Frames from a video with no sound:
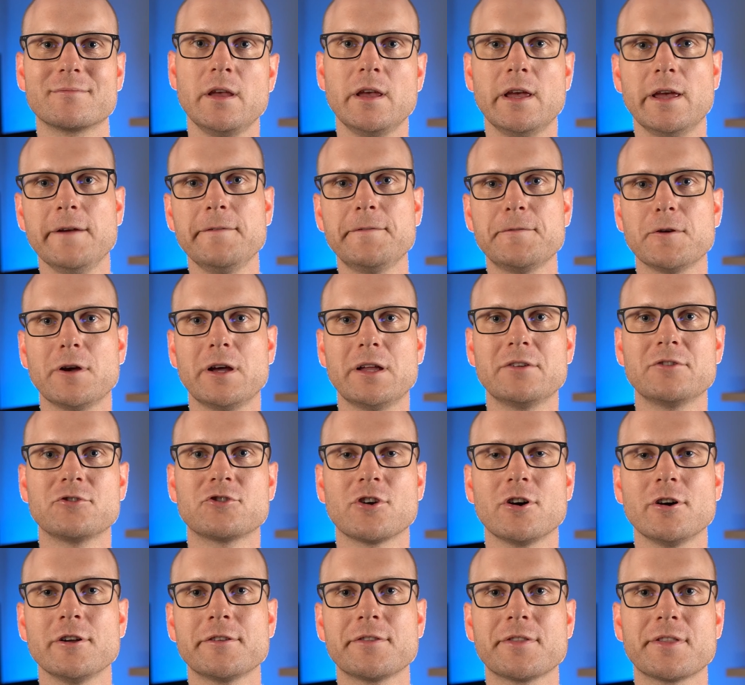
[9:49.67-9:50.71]
If you
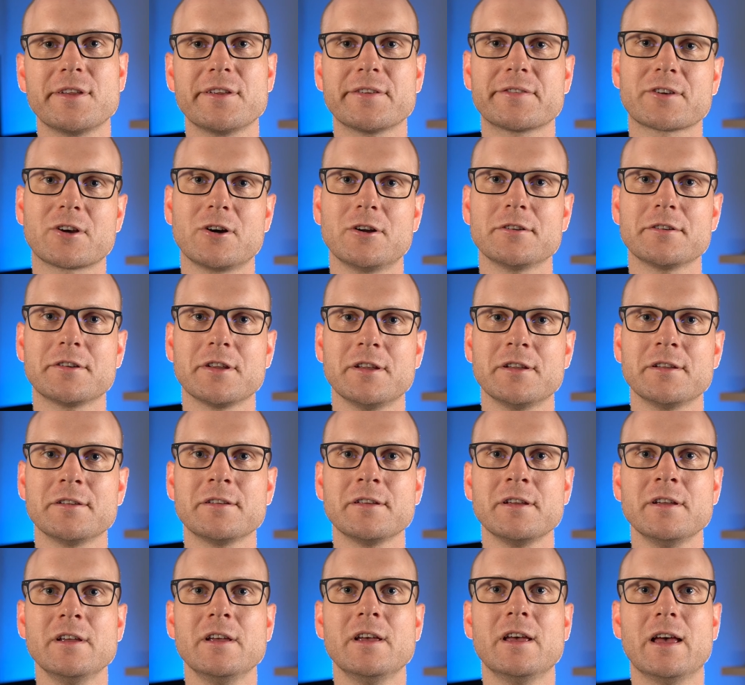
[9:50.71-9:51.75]
enjoyed this content
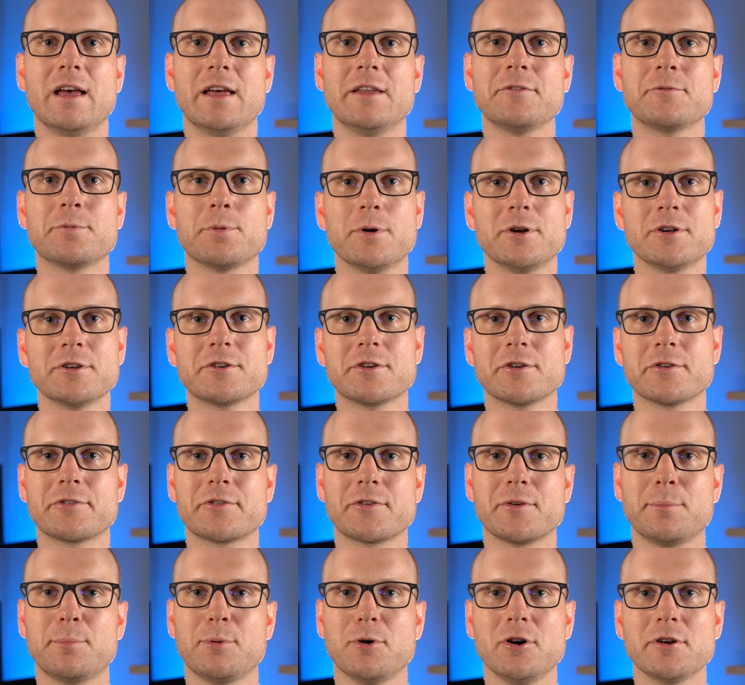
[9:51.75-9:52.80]
and want to
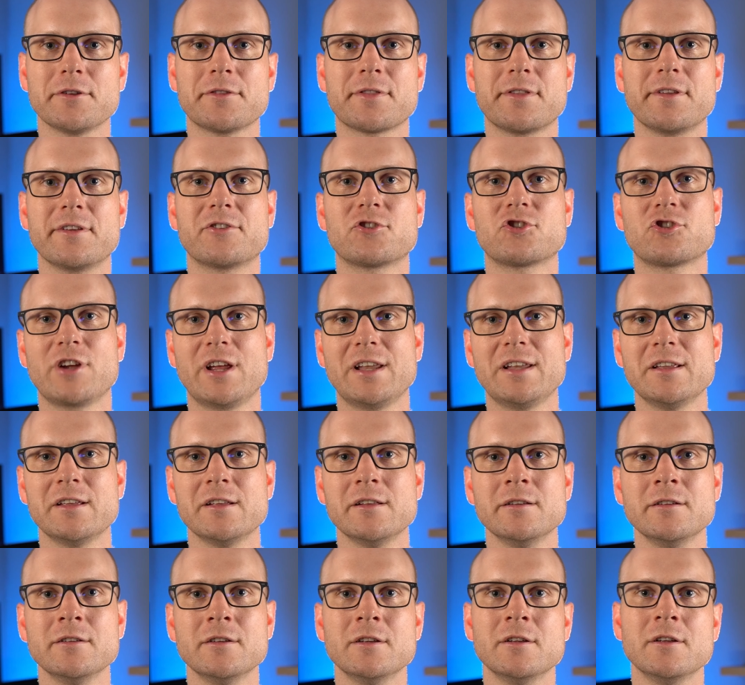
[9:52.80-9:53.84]
support this channel,
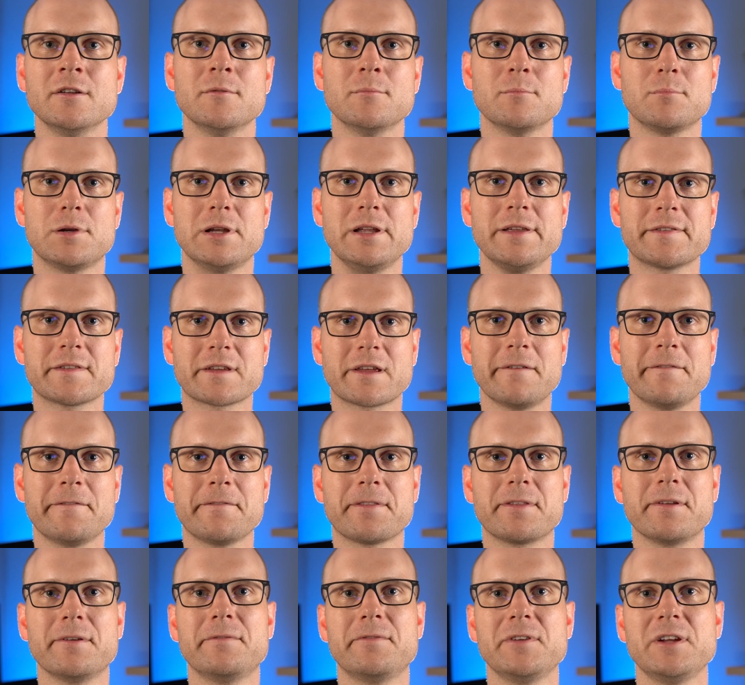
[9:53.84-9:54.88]
please give
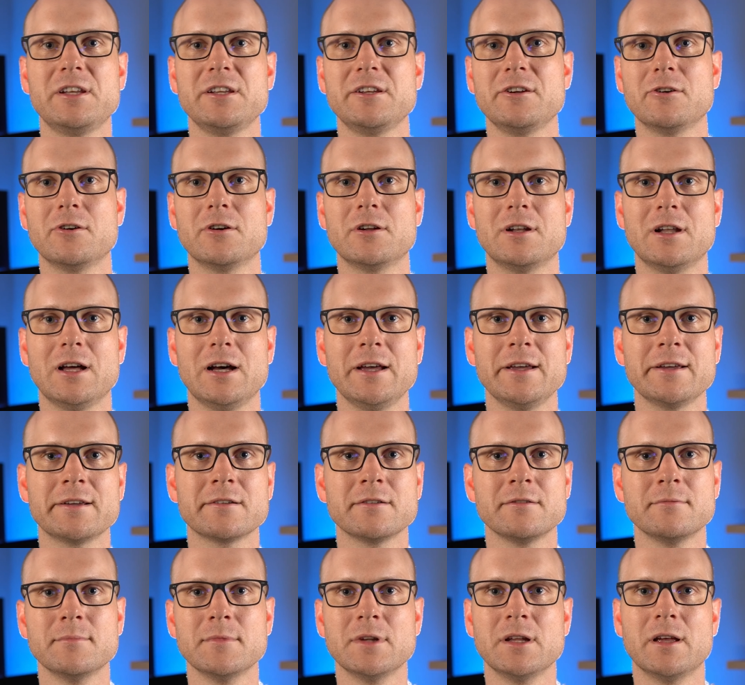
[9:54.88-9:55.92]
the video a like
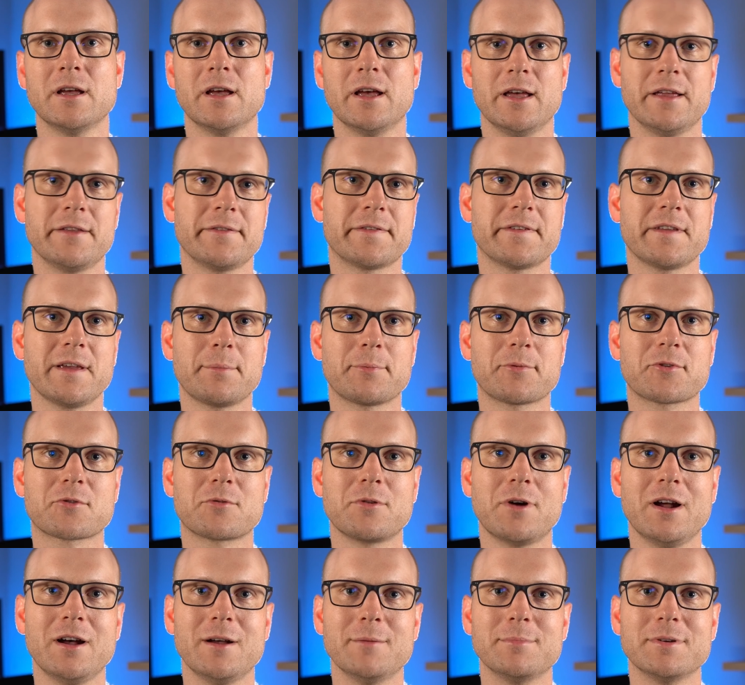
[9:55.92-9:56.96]
and
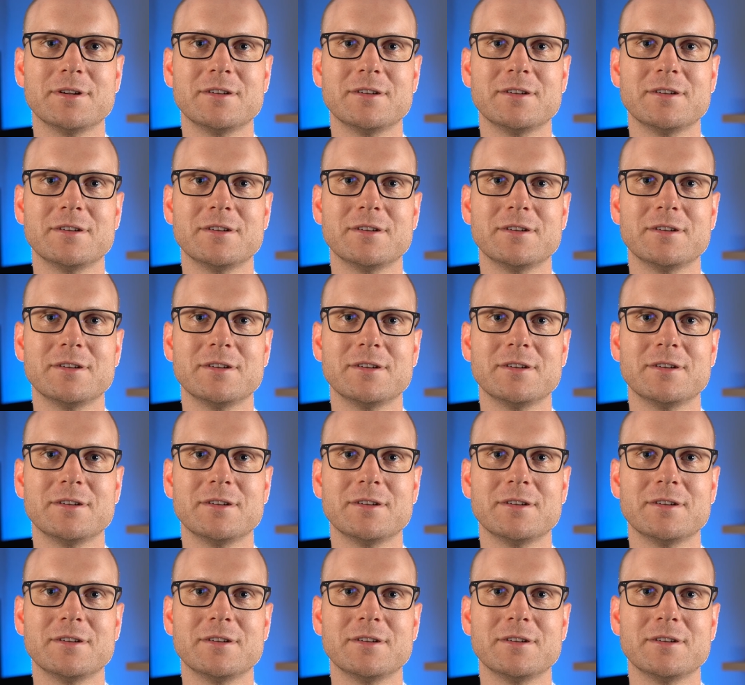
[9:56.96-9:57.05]
subscribe.